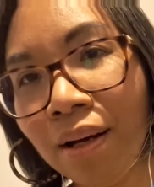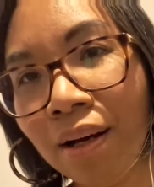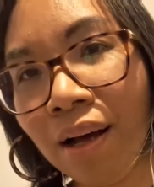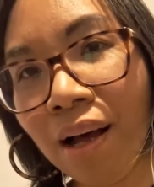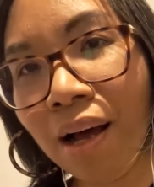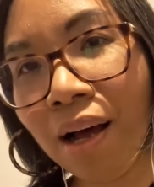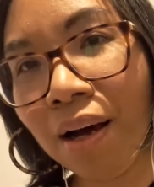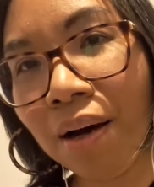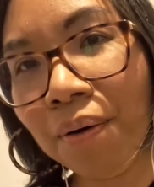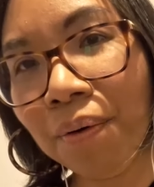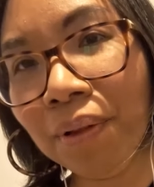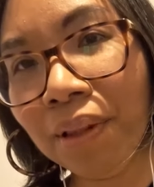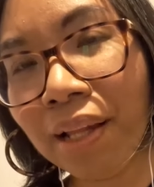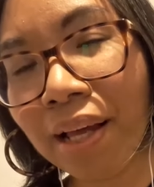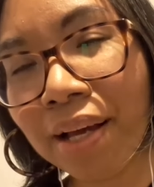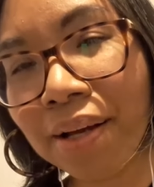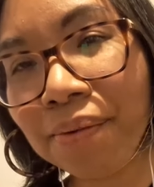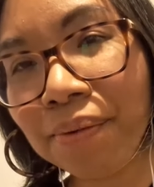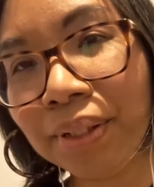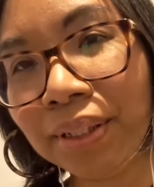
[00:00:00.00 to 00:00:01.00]
How
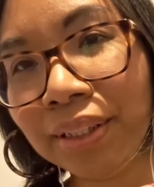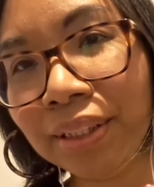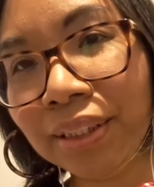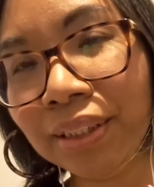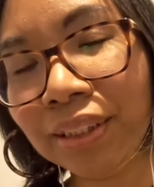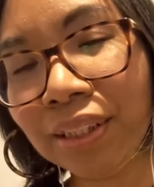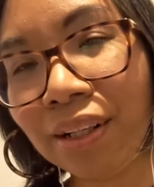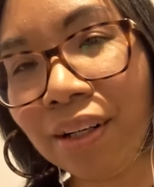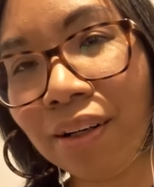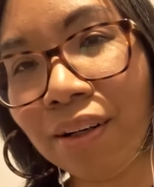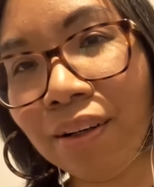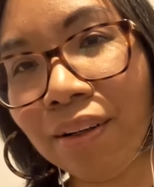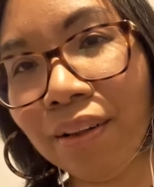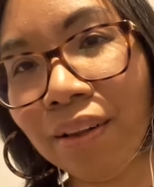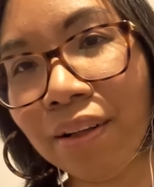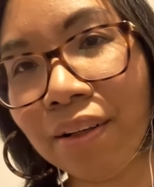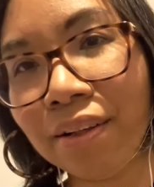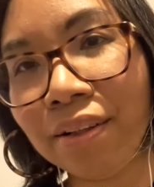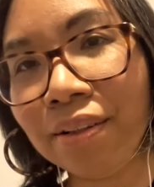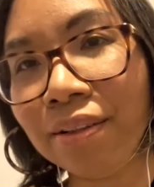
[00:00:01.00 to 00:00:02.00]
Languages Are
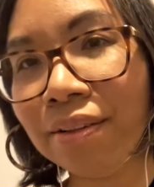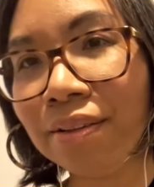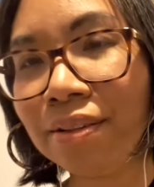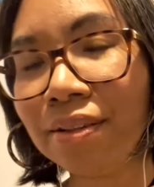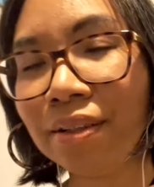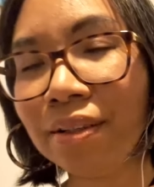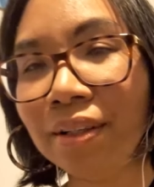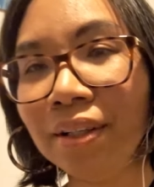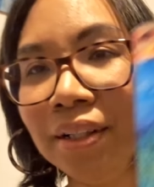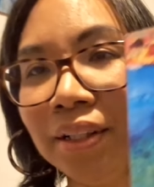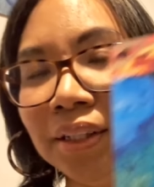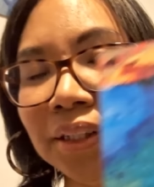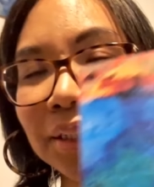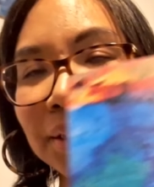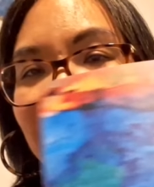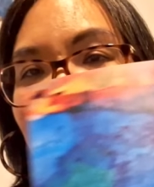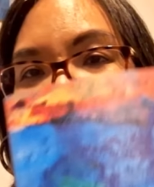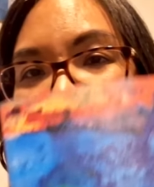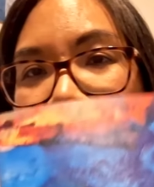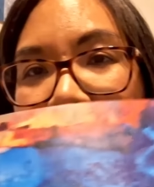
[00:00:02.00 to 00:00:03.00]
Learned.
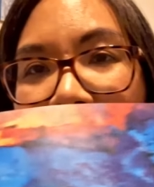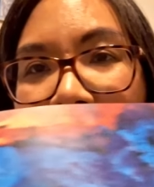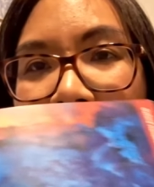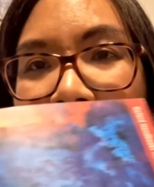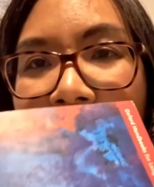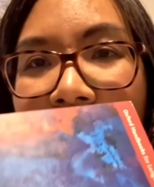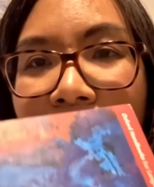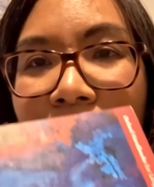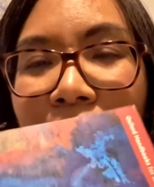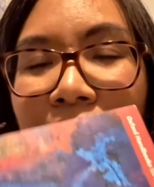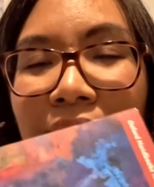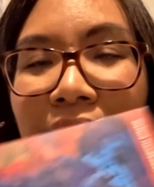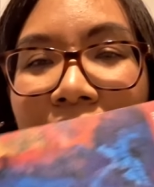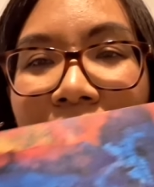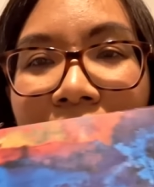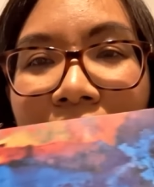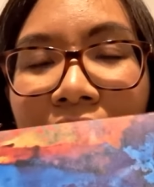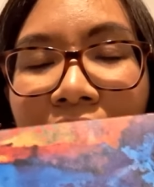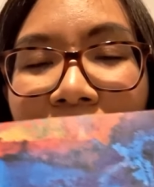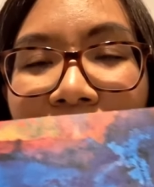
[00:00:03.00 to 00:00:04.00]
So I remember using
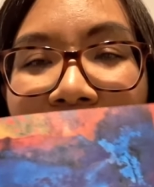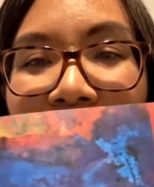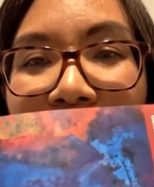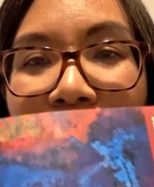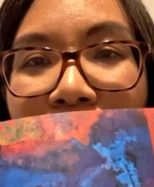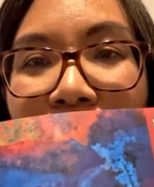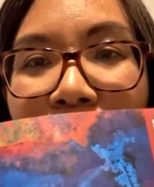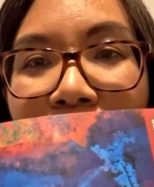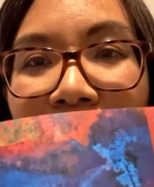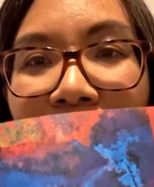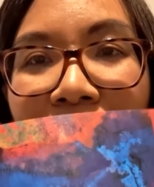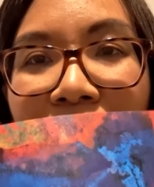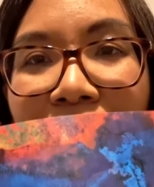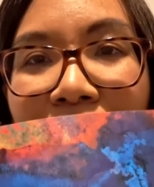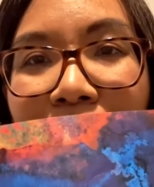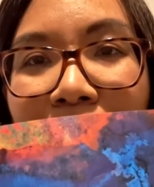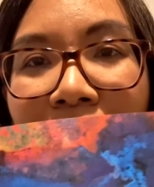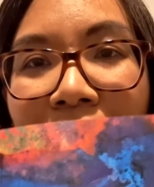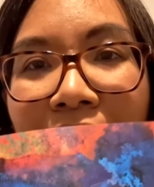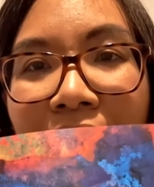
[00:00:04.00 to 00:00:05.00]
this for one
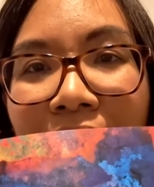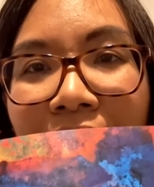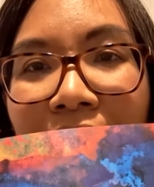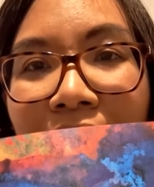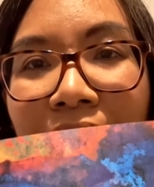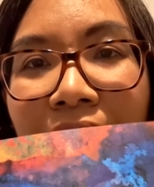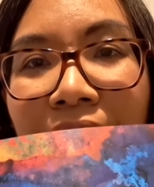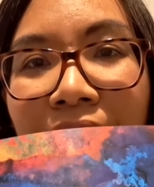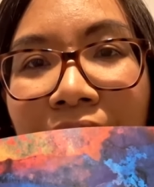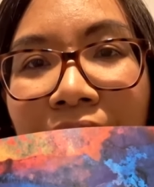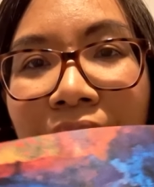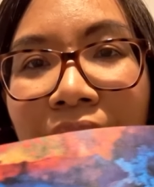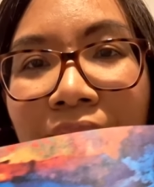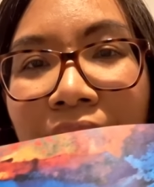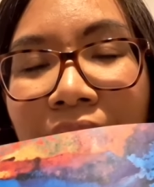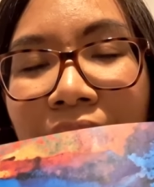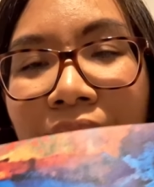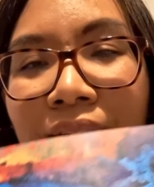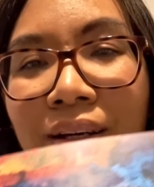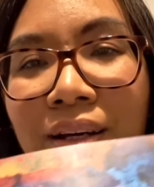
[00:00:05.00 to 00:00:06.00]
of my
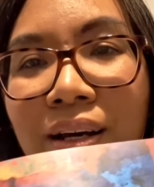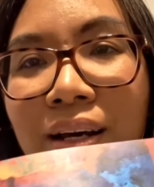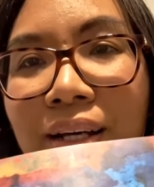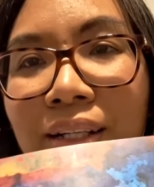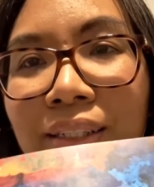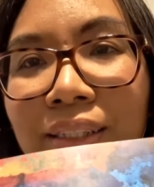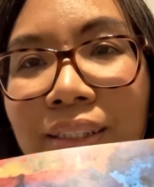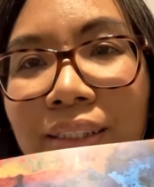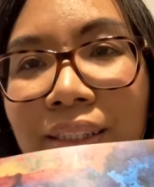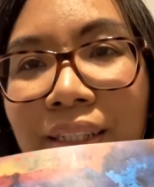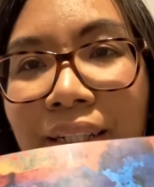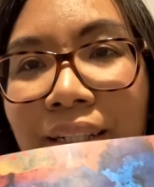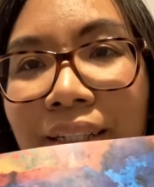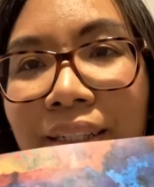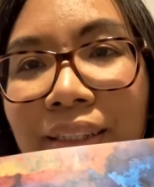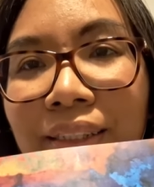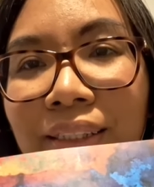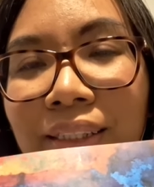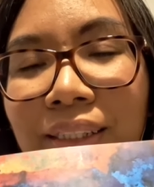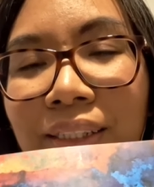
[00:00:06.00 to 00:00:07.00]

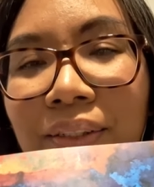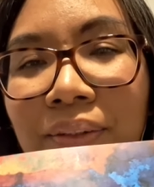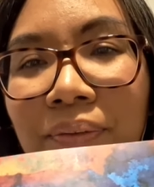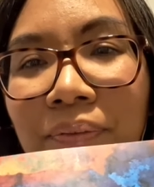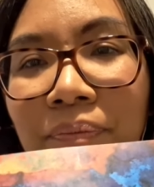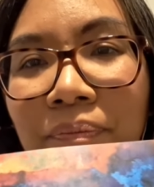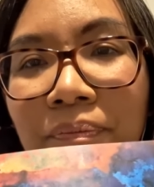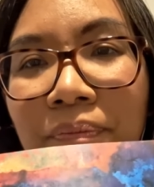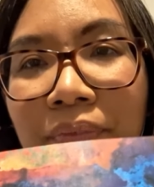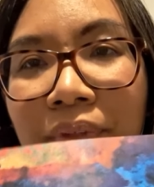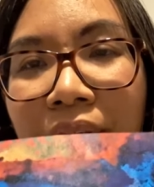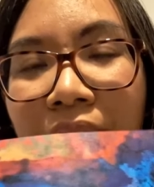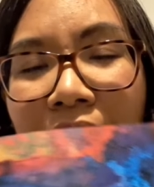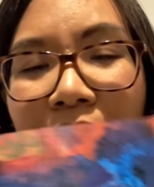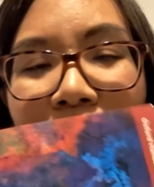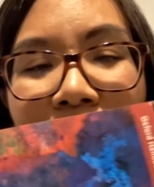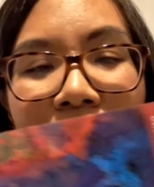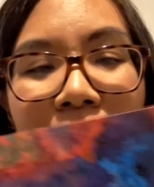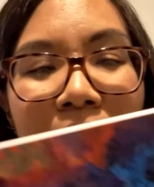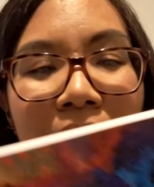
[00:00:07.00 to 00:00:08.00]
essays.
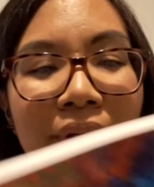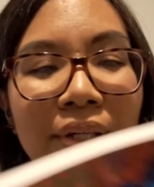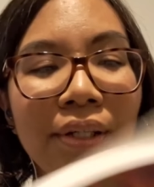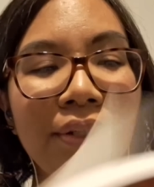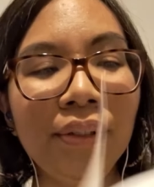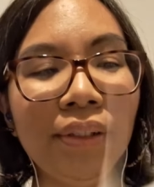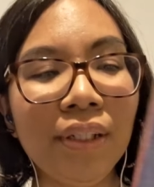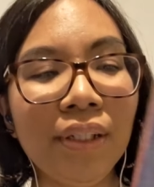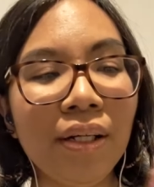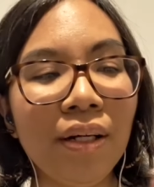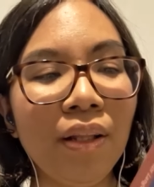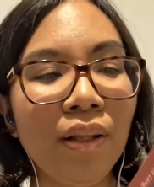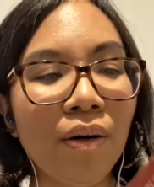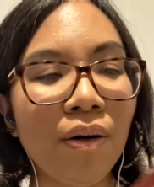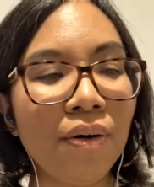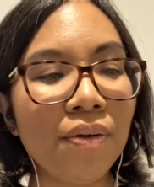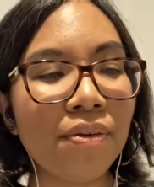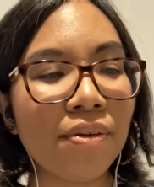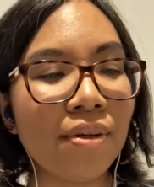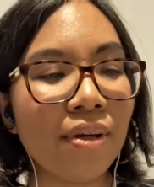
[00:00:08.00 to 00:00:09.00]
I probably use it a
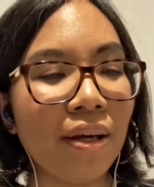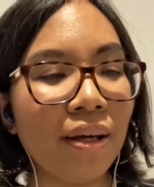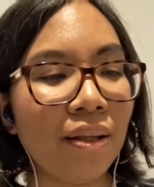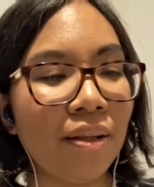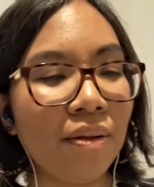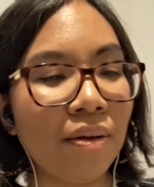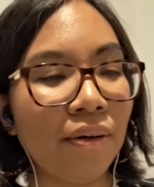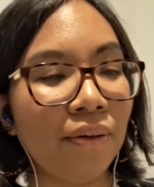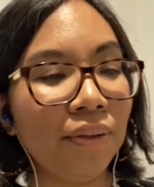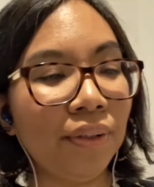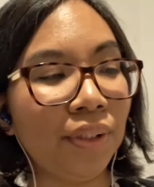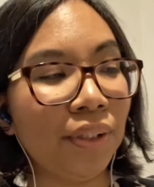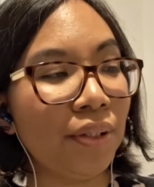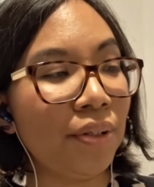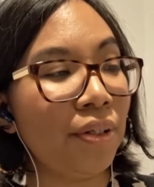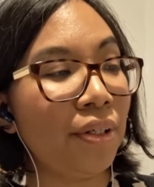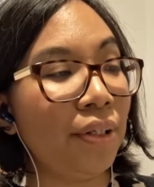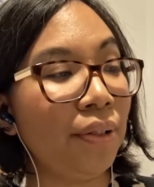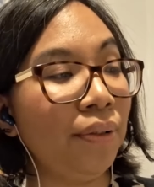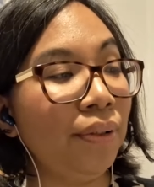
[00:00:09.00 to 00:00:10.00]
lot and also
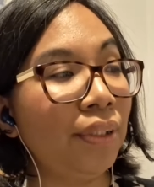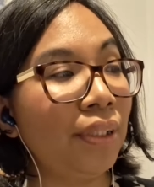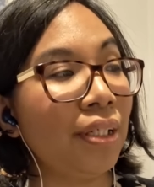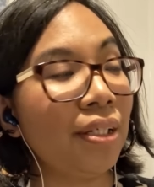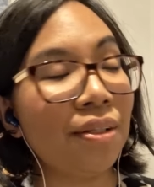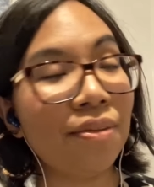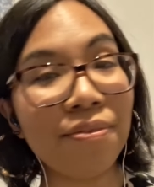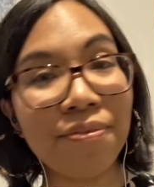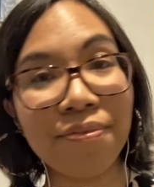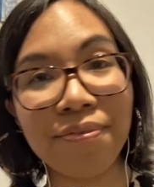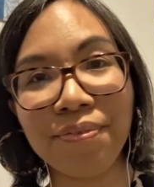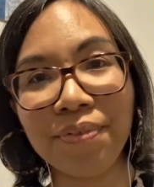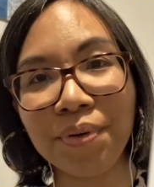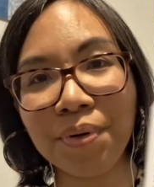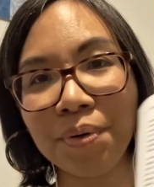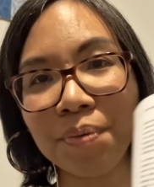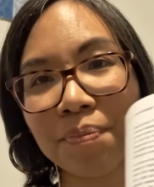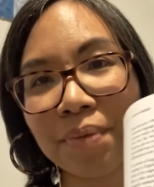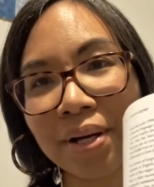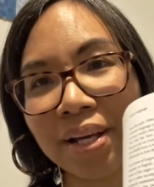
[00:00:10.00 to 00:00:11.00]
use it
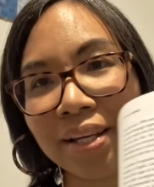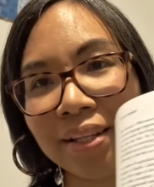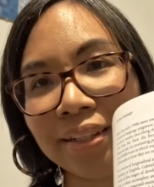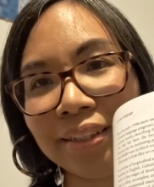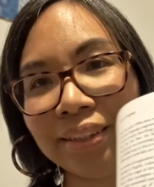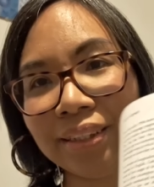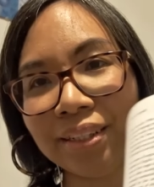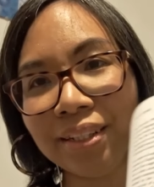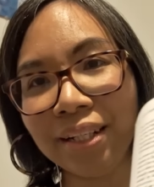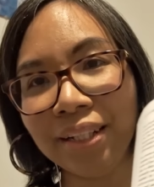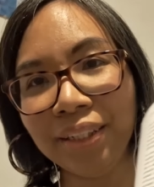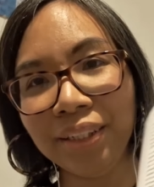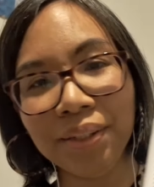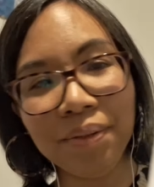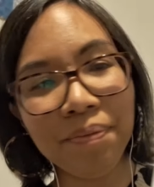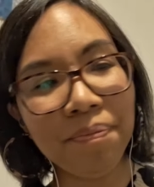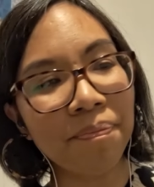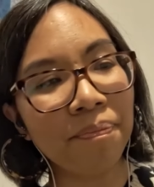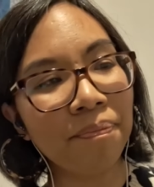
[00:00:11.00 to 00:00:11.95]
for my dissertation.